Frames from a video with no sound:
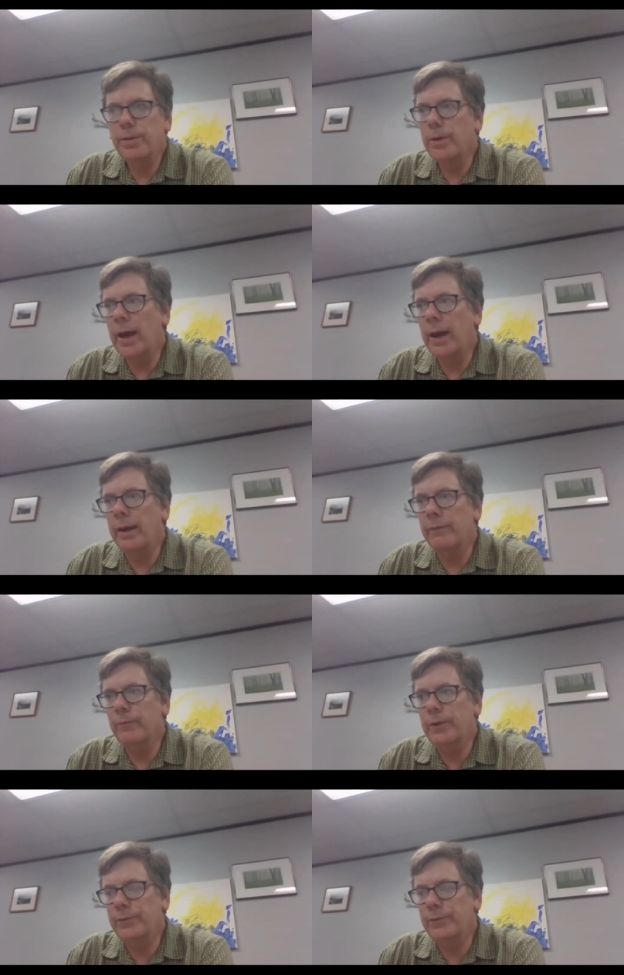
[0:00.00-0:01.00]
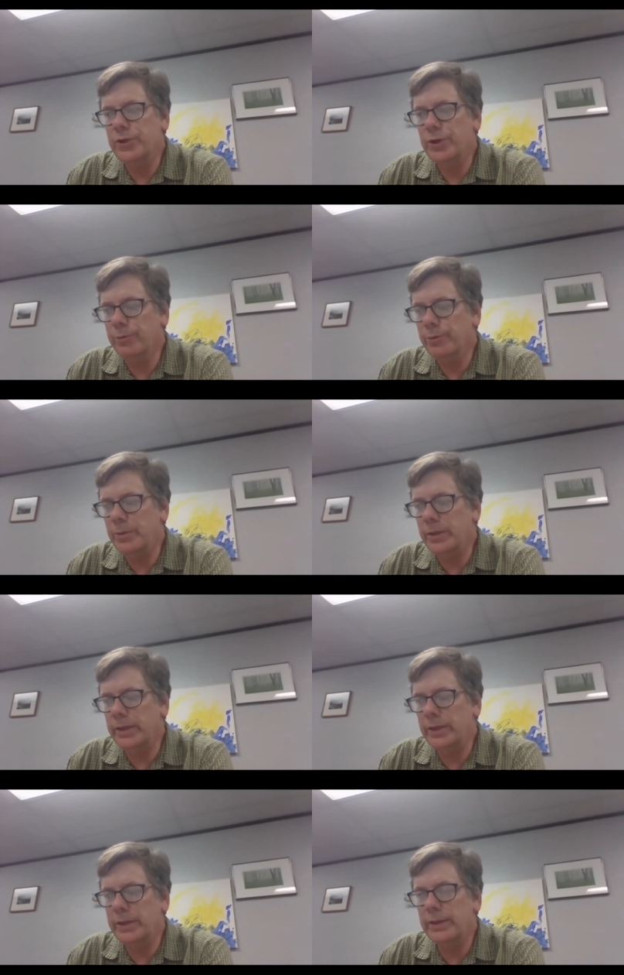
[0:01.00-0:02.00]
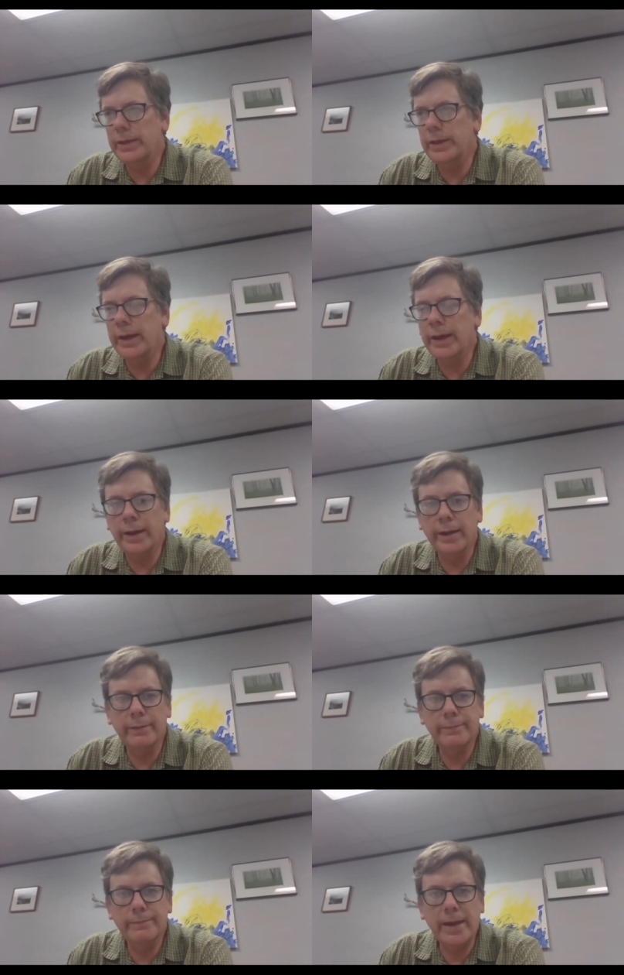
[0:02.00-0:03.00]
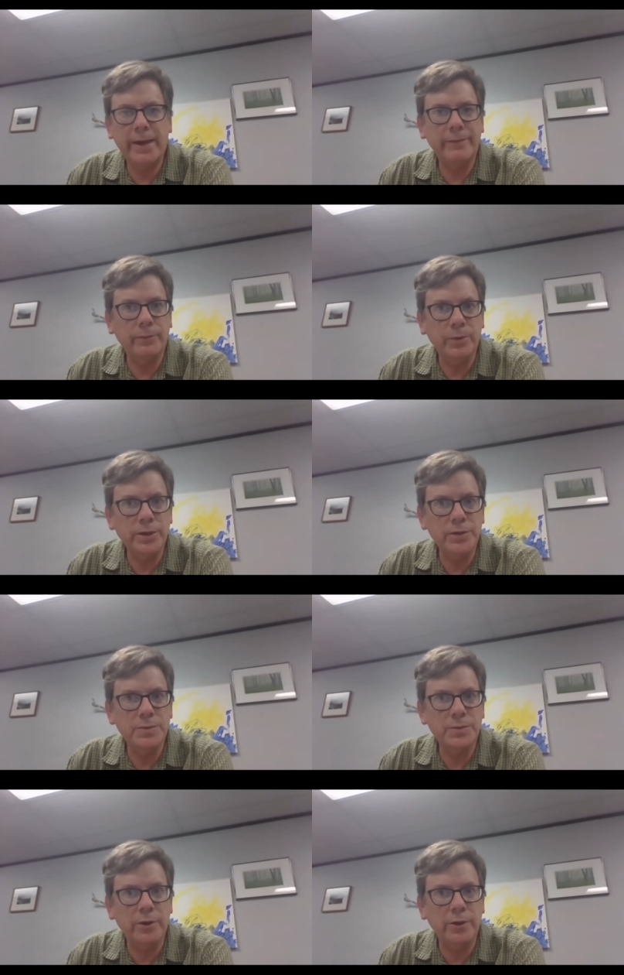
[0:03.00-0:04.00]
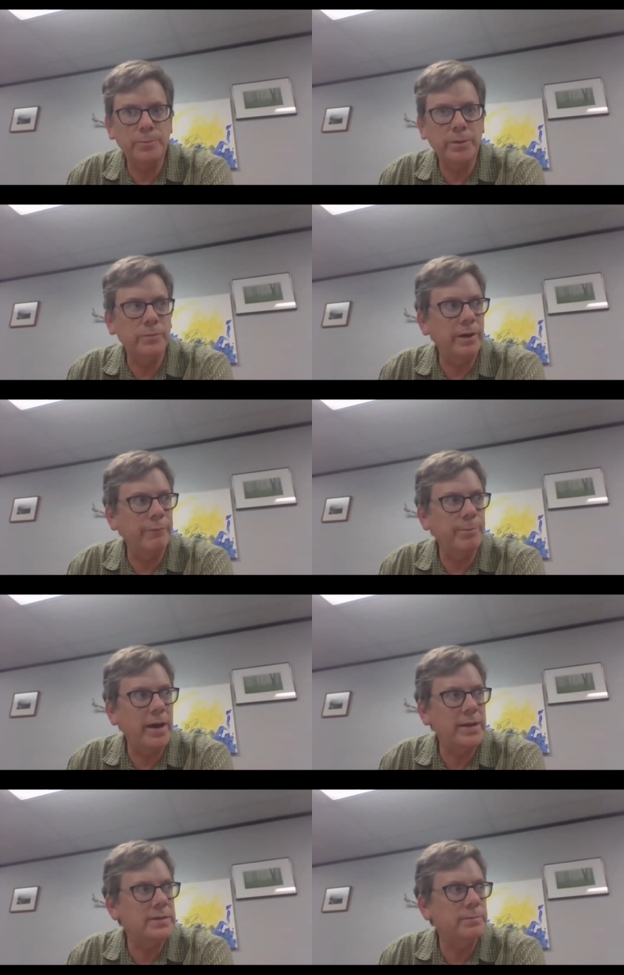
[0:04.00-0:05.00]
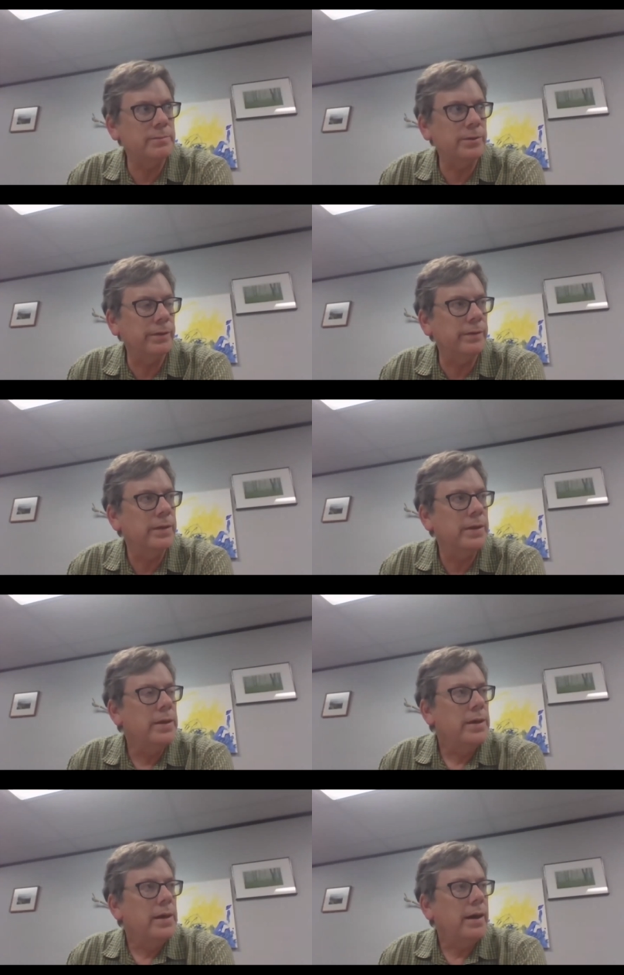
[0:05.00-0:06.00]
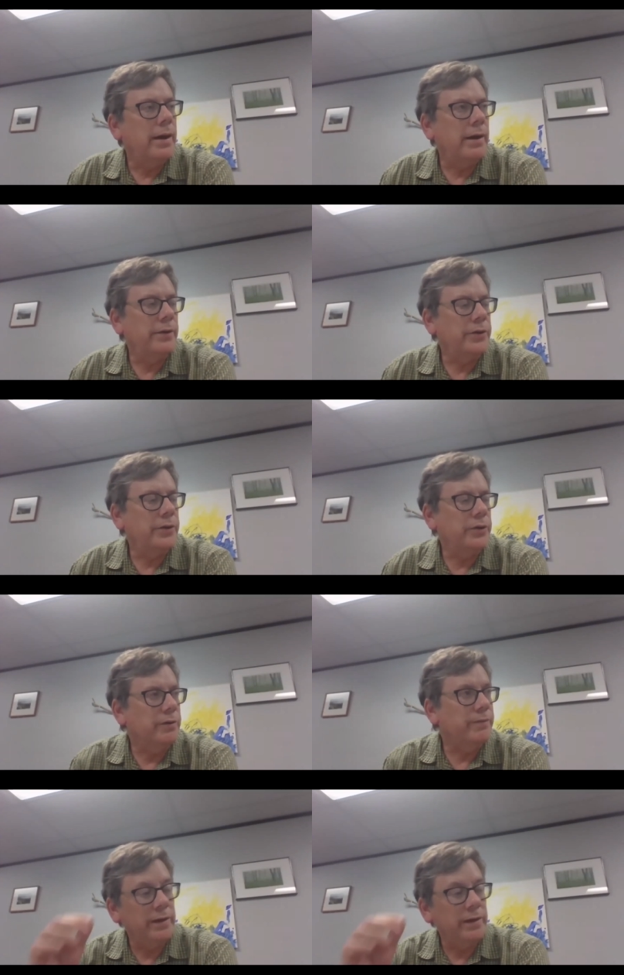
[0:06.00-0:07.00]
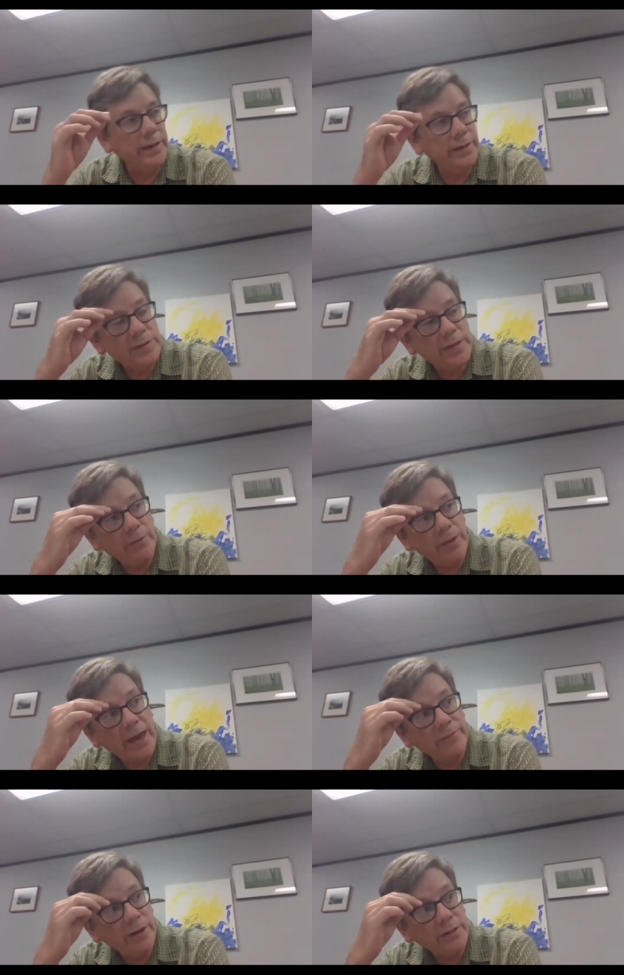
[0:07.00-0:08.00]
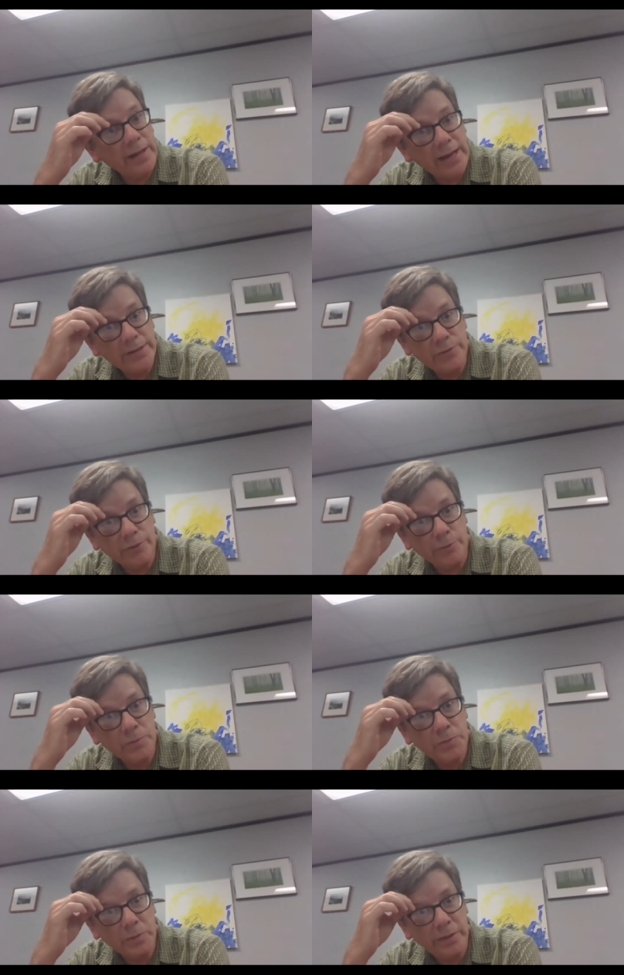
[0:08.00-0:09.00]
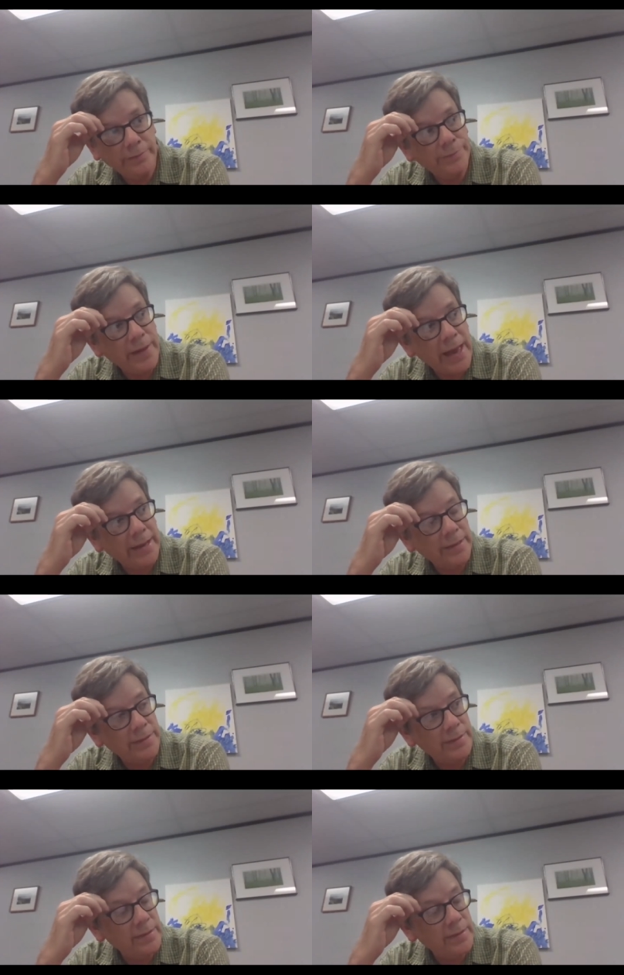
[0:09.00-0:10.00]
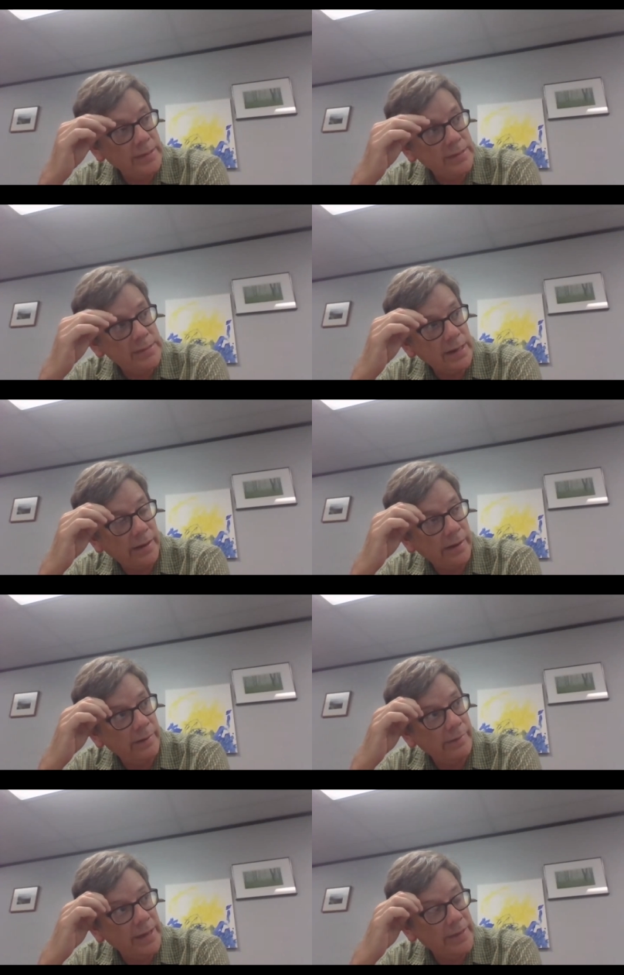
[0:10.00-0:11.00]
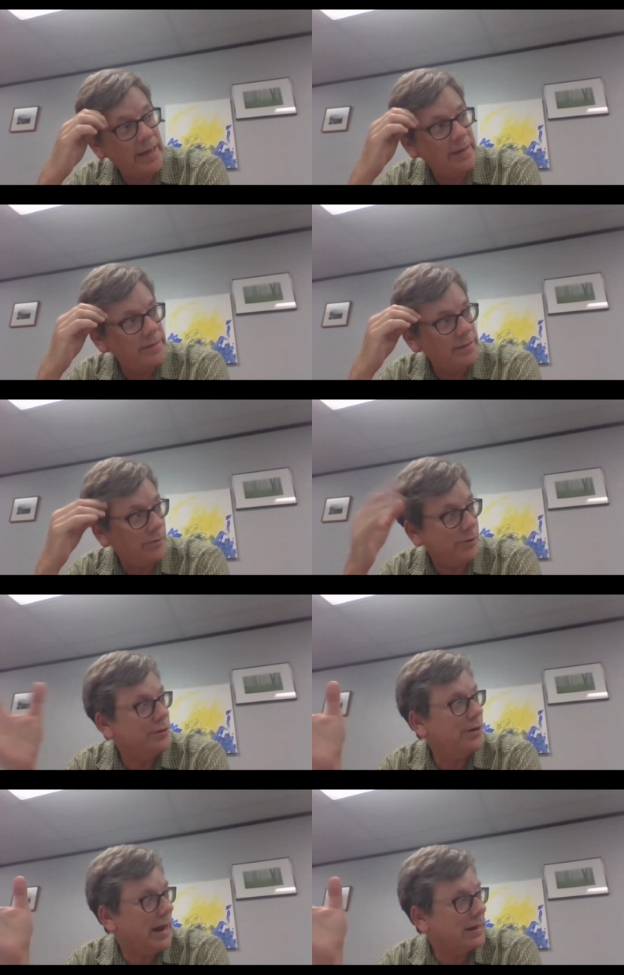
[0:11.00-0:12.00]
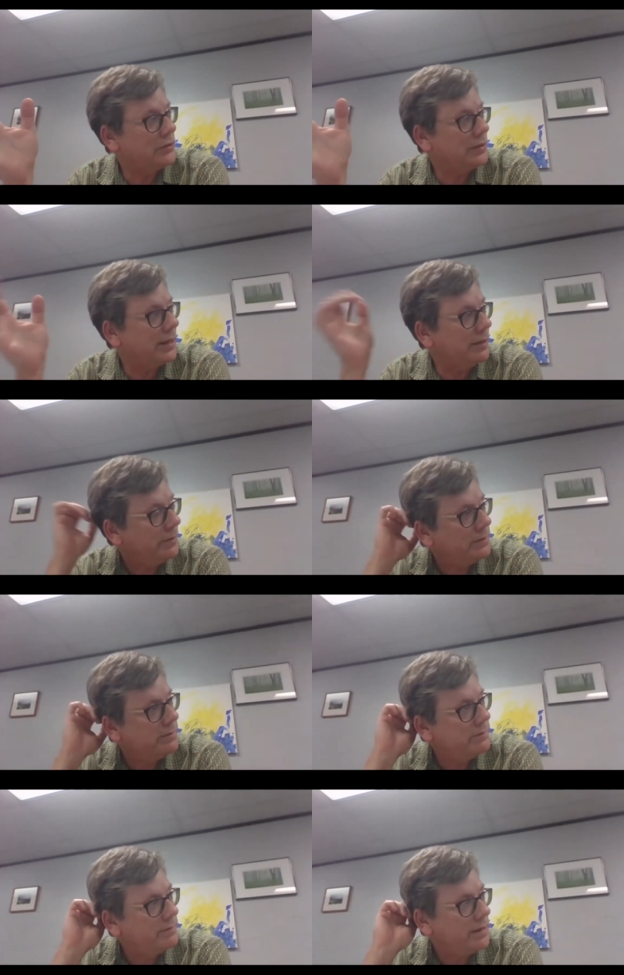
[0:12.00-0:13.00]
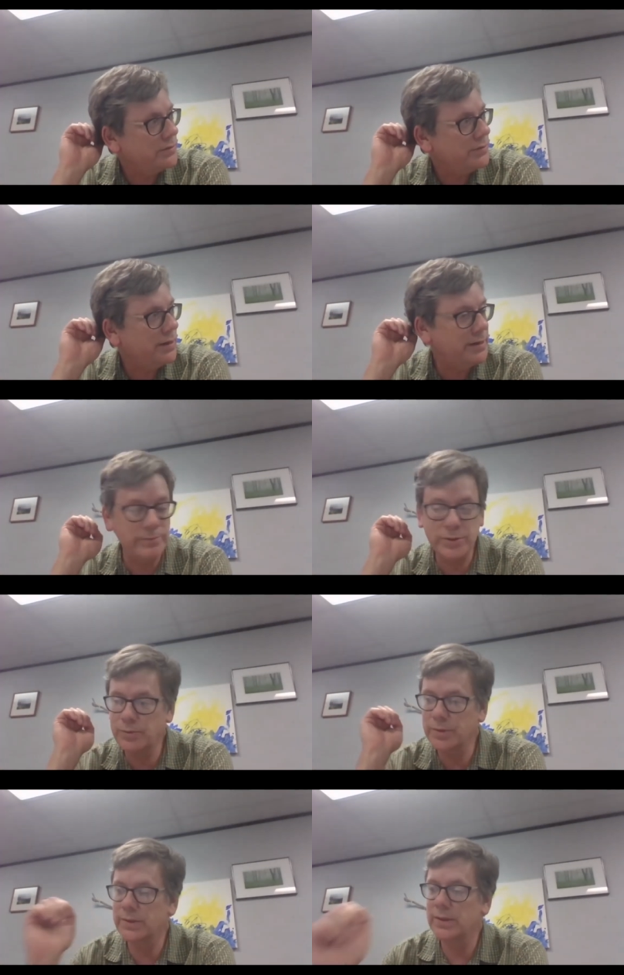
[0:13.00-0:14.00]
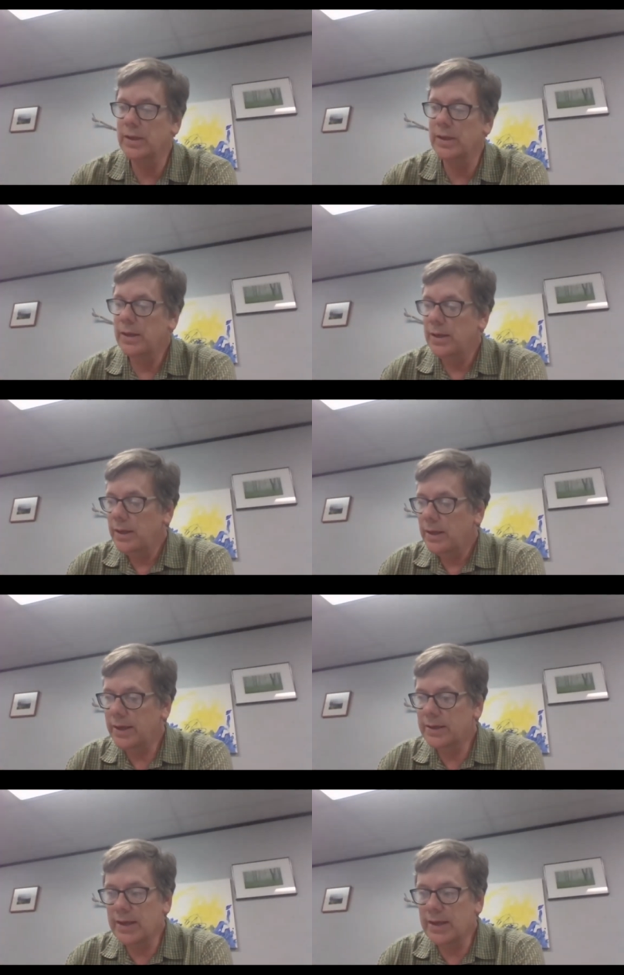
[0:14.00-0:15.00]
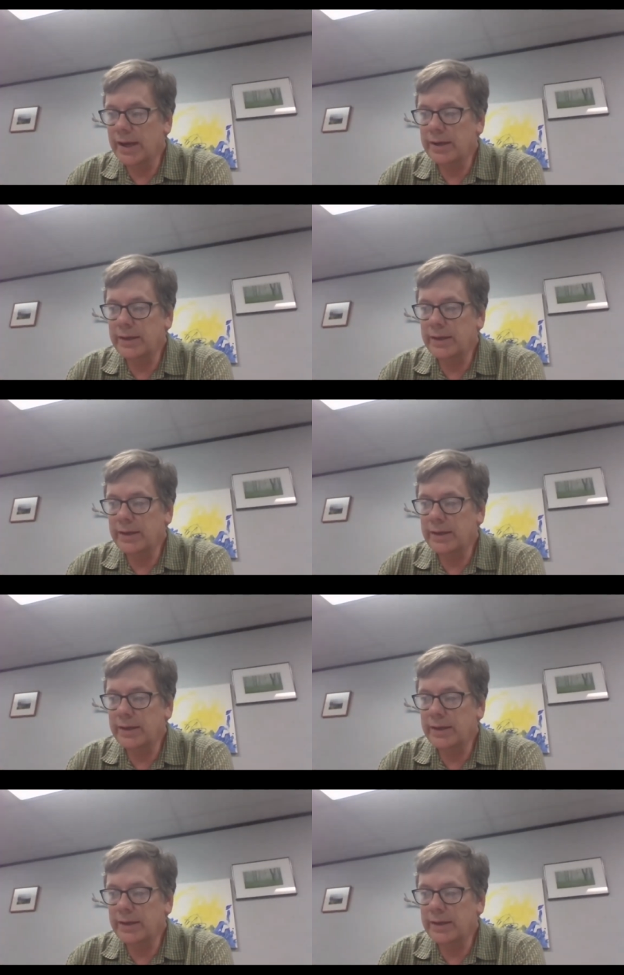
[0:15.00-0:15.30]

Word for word: uh, we for sure will be uh, having windows be open whenever possible. Our unit ventilators that we have in our classrooms, we've added these, uh, and they, the order actually came in yesterday, which was exciting